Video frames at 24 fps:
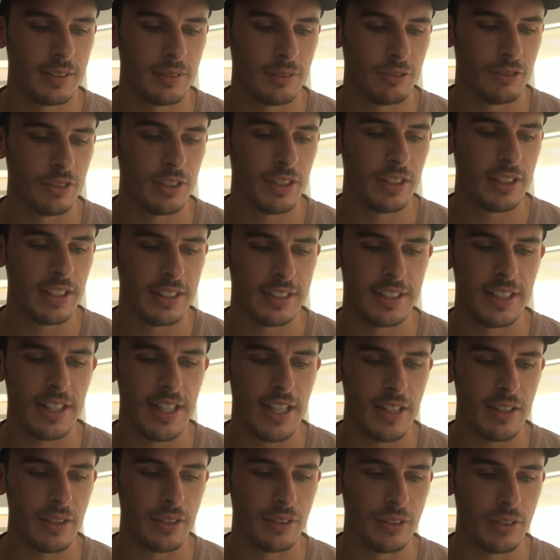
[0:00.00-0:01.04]
really a
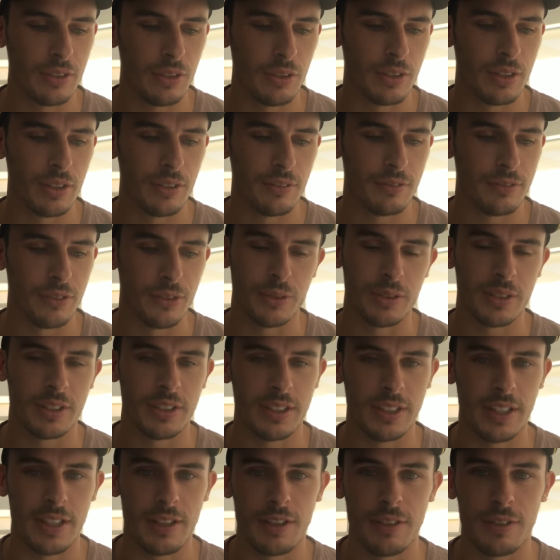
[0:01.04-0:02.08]
town looking forward
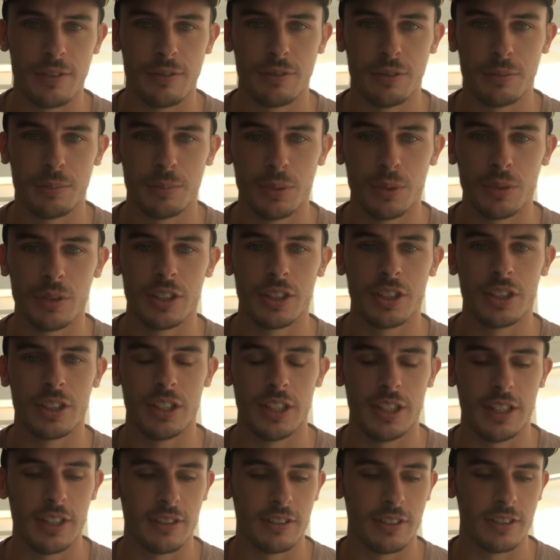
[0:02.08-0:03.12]
to their football this
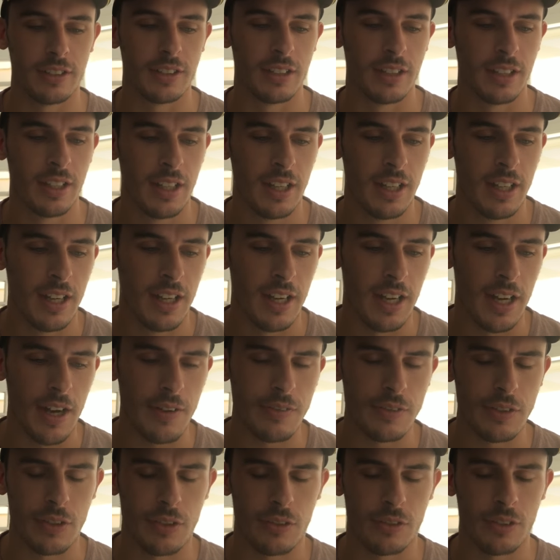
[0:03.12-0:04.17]
year. And
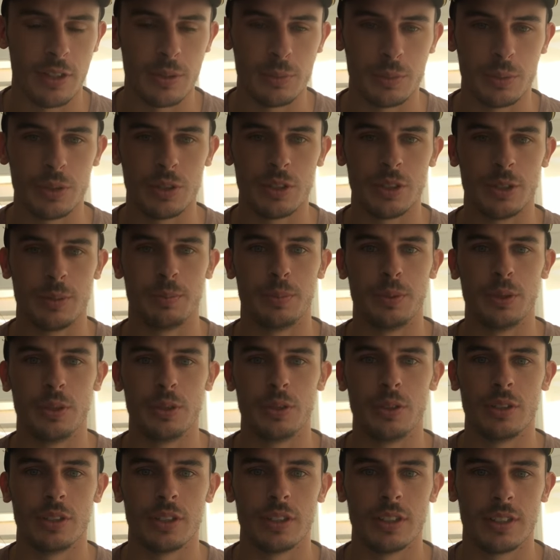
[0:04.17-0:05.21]
after three wooden
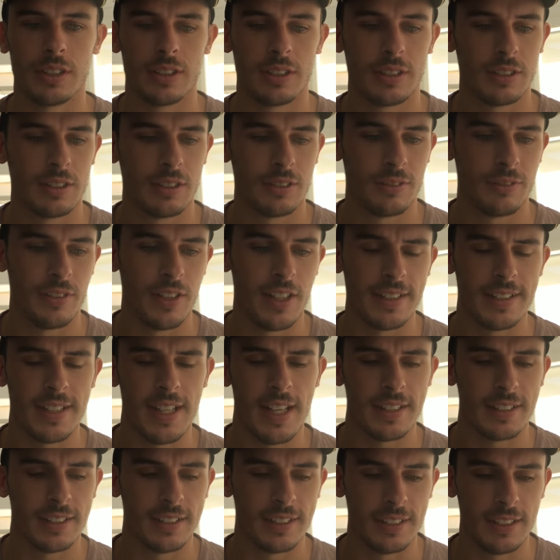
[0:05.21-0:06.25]
spoons, it's
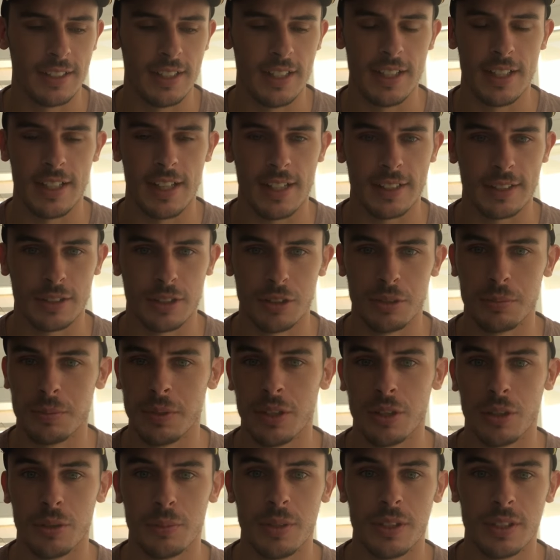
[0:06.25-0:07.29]
fantastic to hear that that's going to
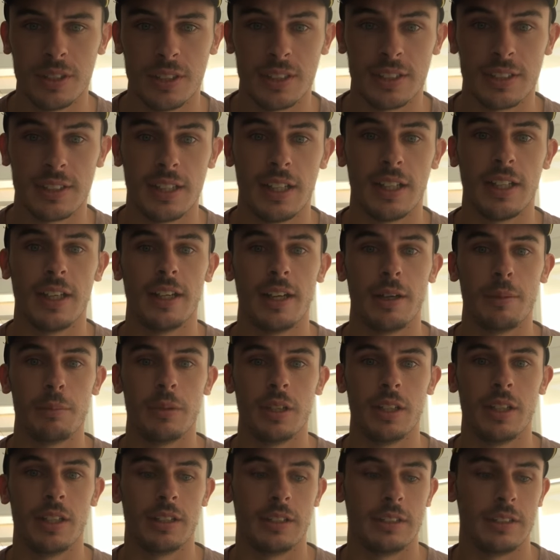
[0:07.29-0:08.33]
be almost a sellout up
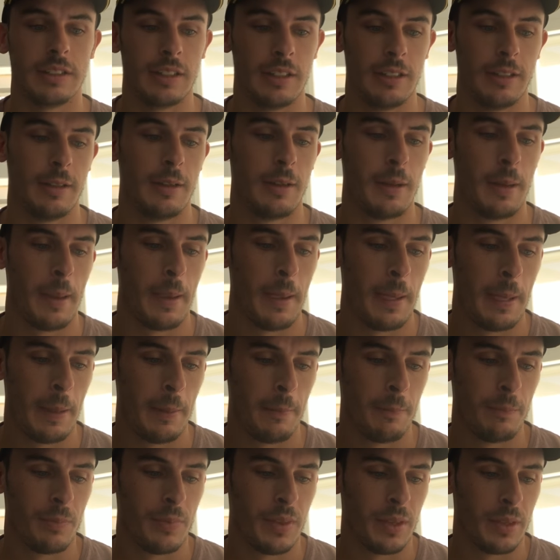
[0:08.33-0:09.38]
there. So
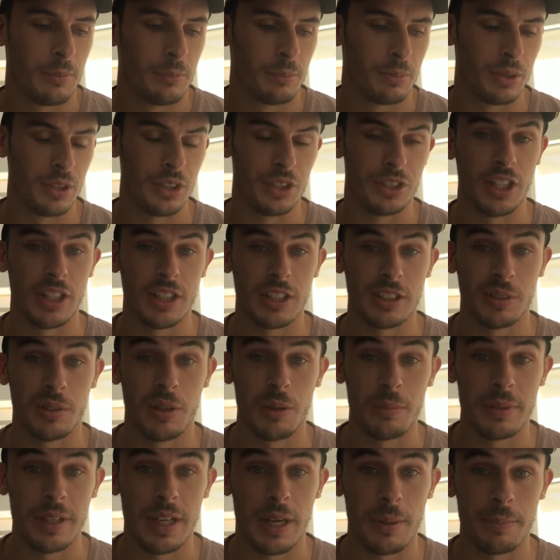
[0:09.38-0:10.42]
pretty jealous I
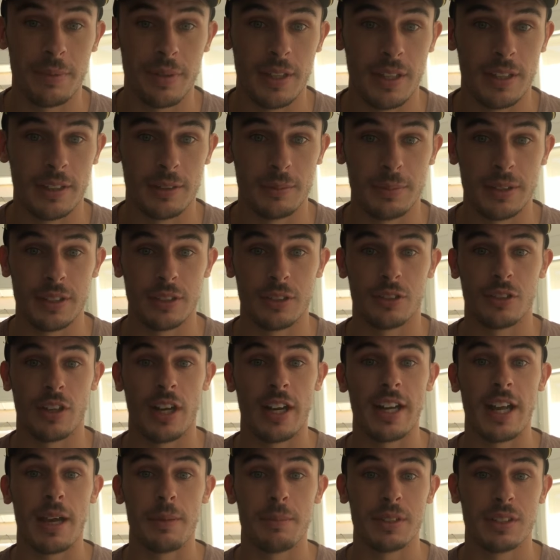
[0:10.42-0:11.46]
won't be up there. It'd be a
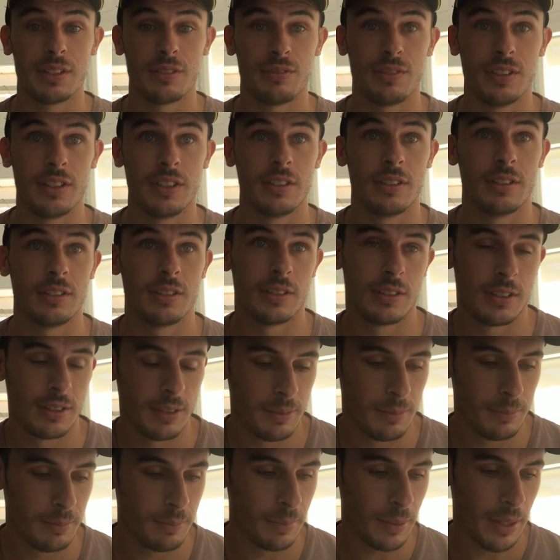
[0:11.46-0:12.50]
great atmosphere,
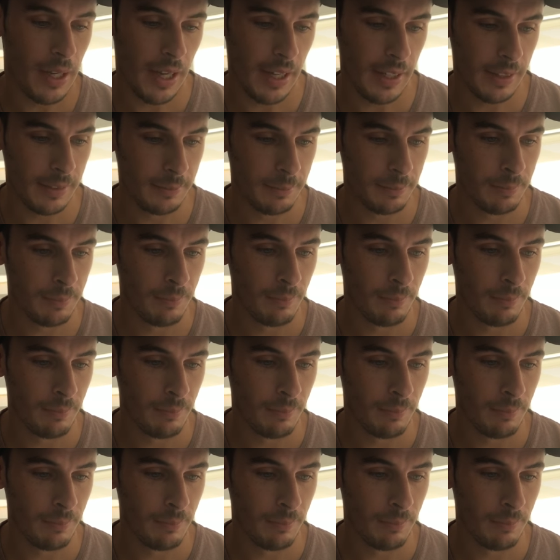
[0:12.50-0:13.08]
but